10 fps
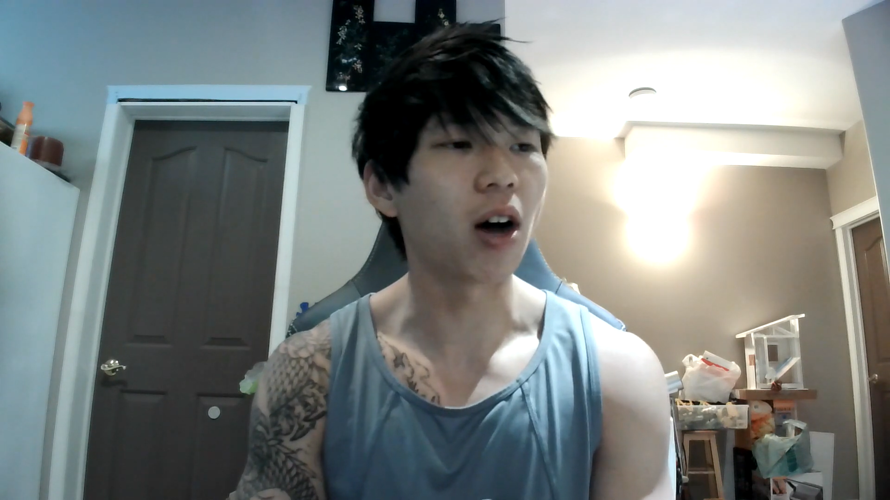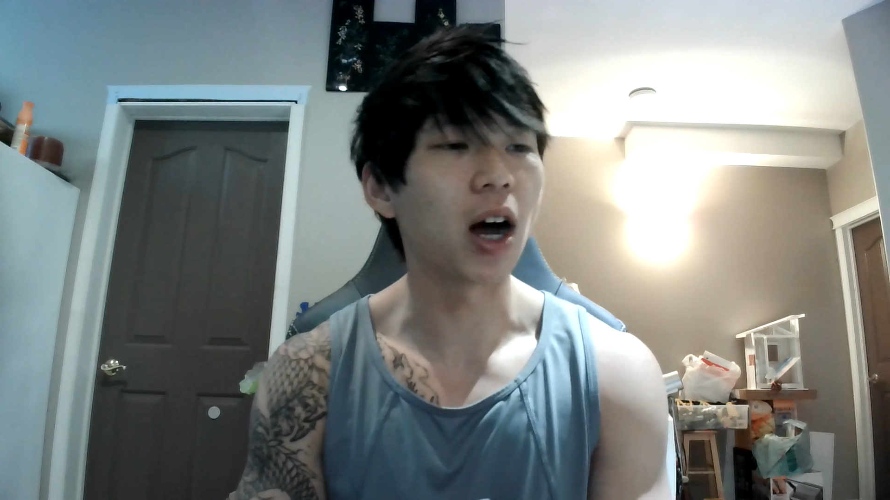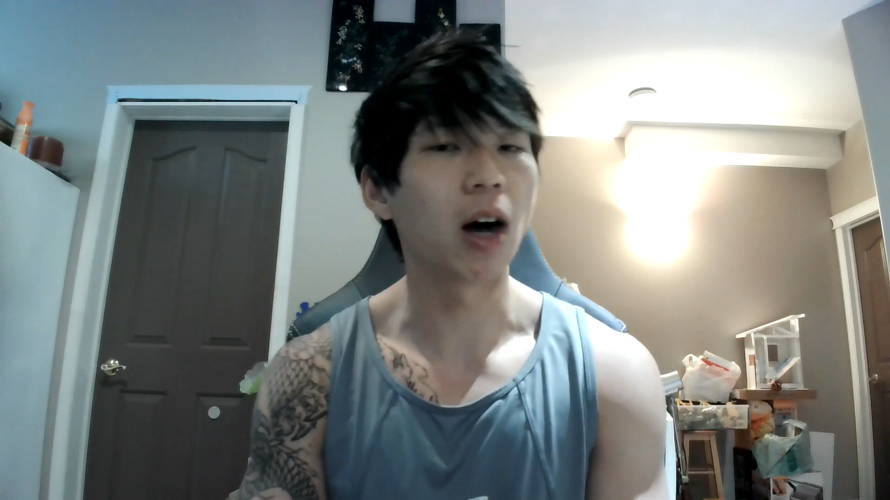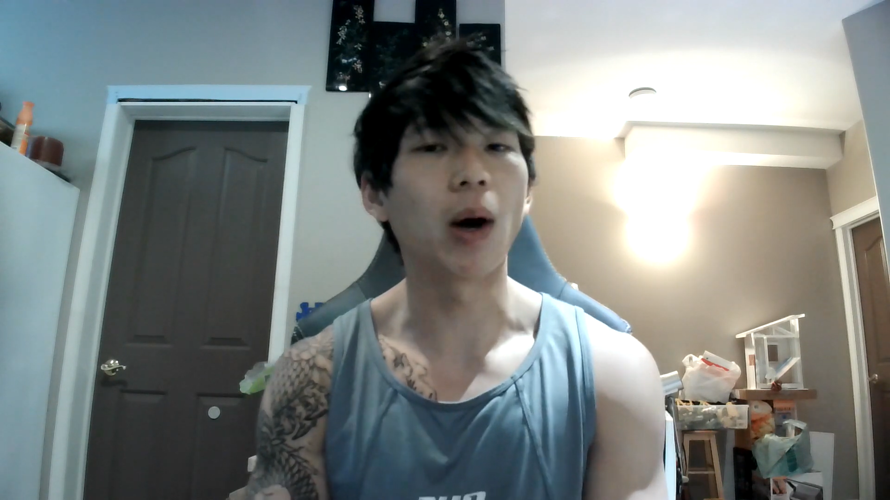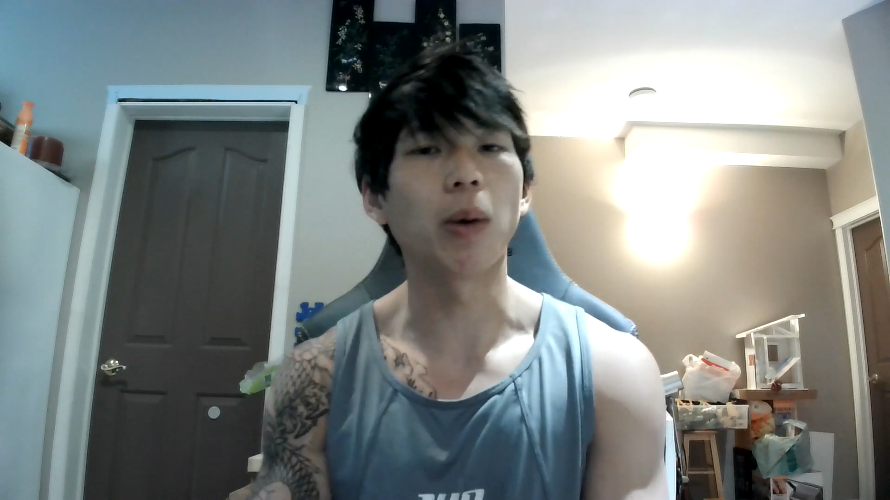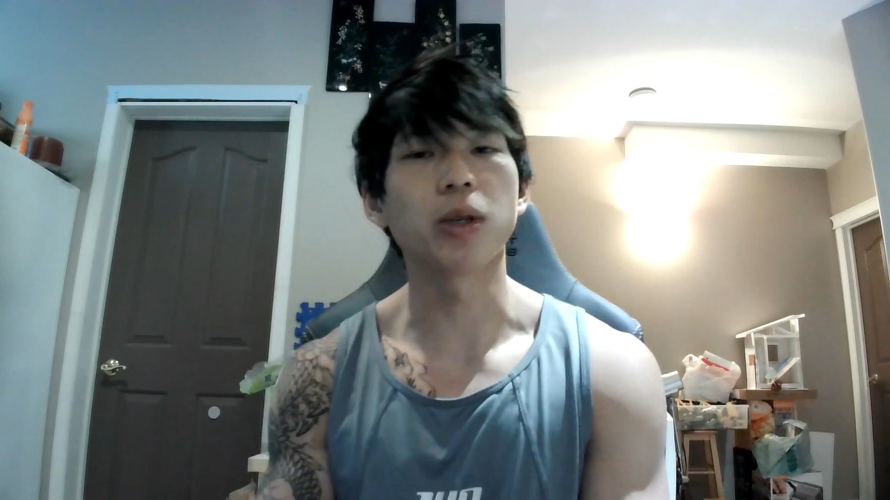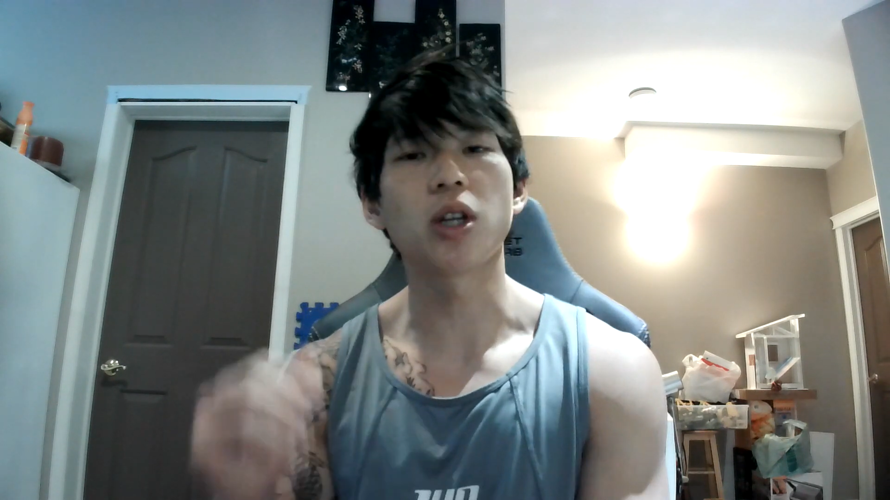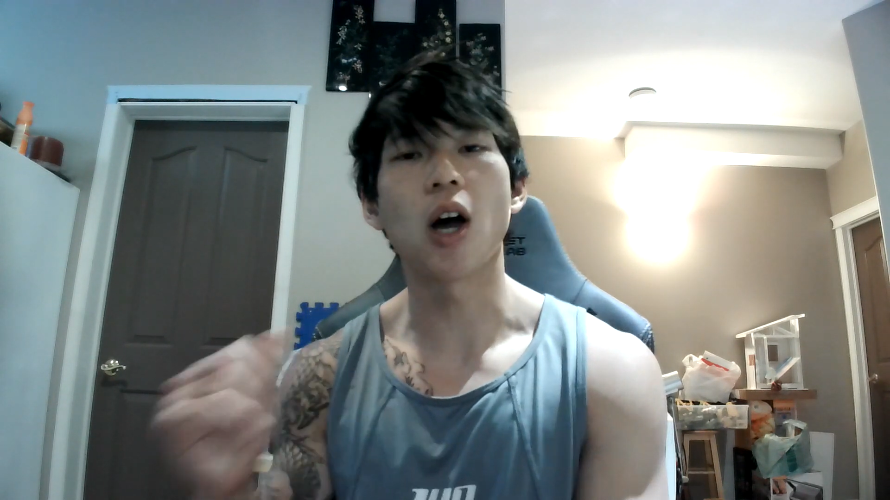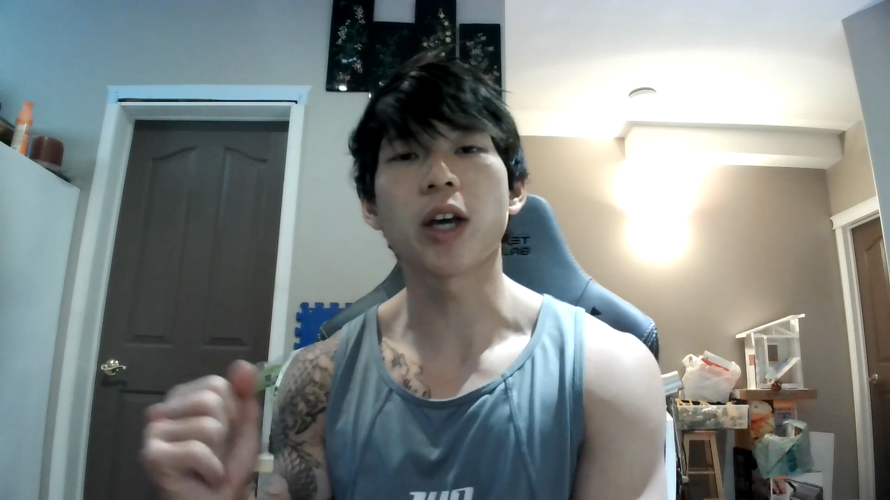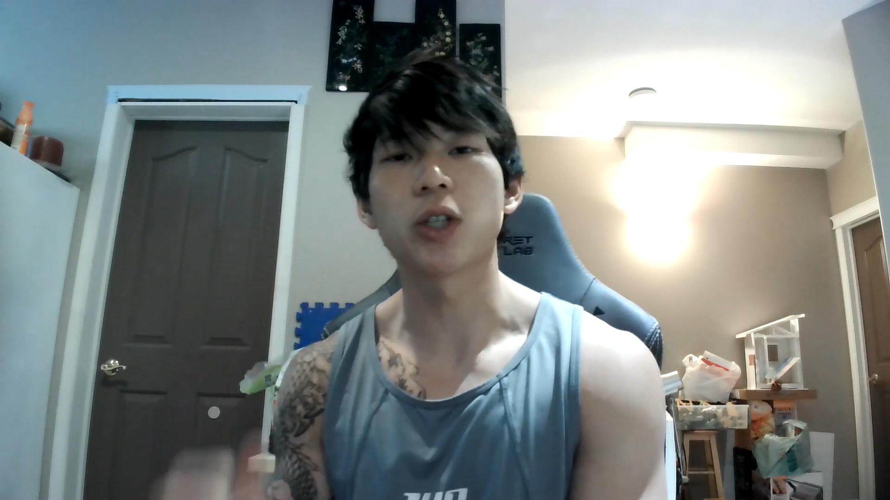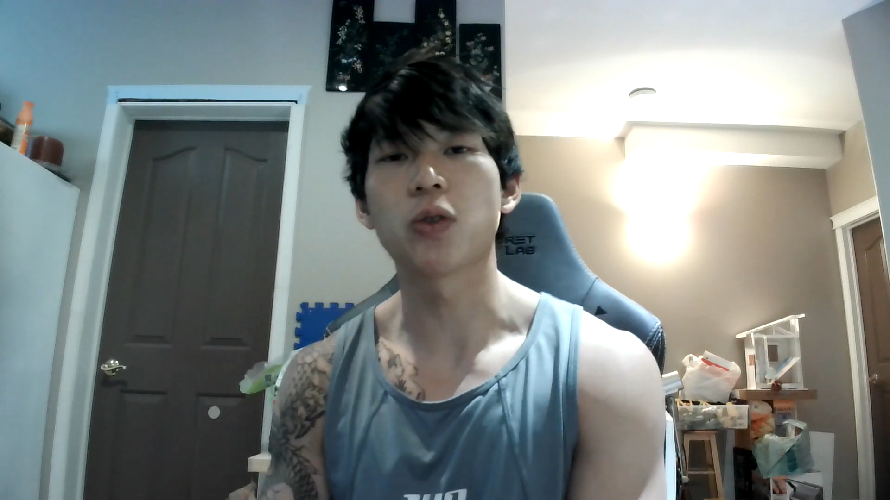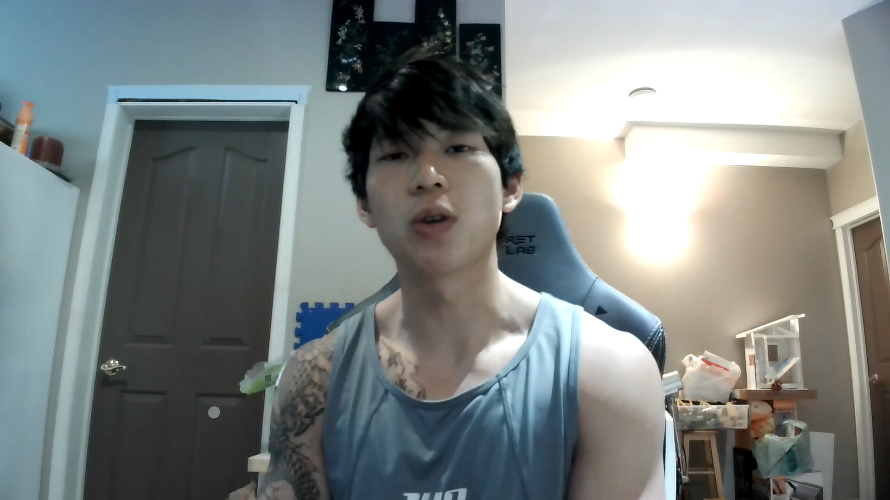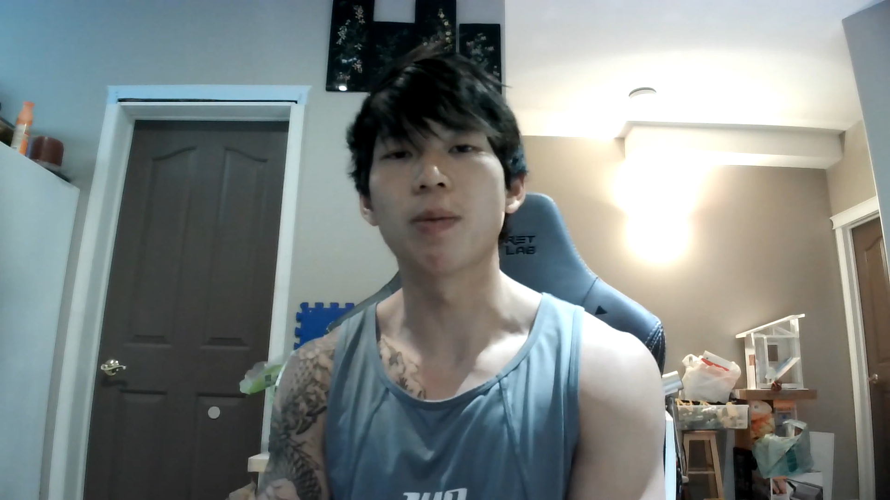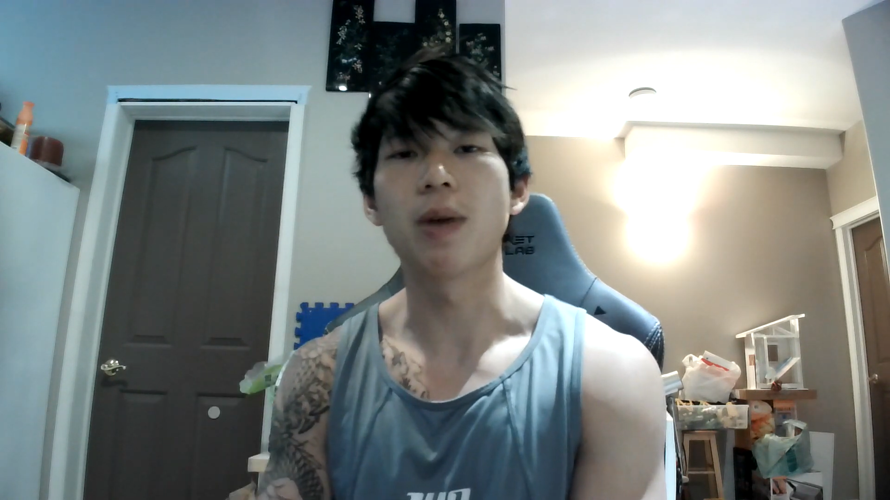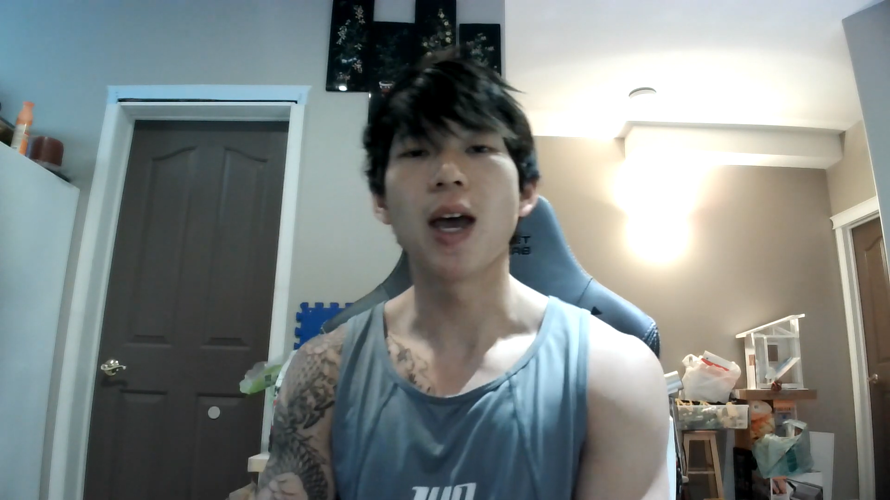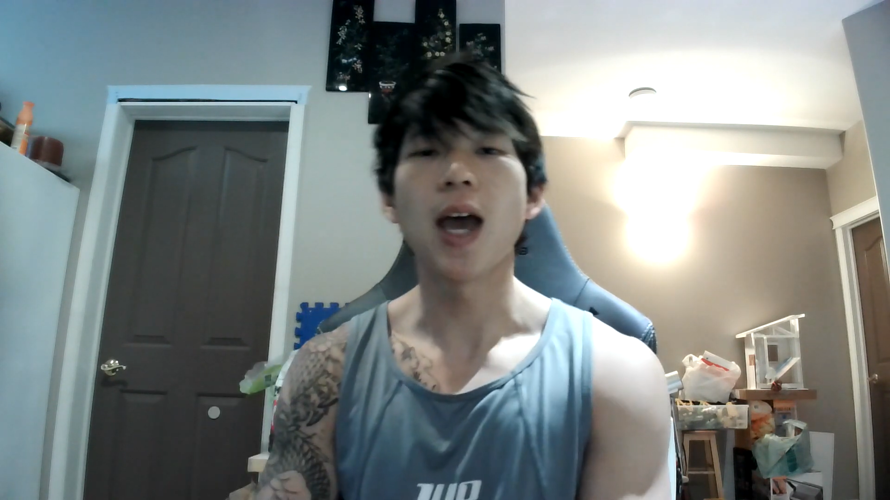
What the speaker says: how I was talking to him,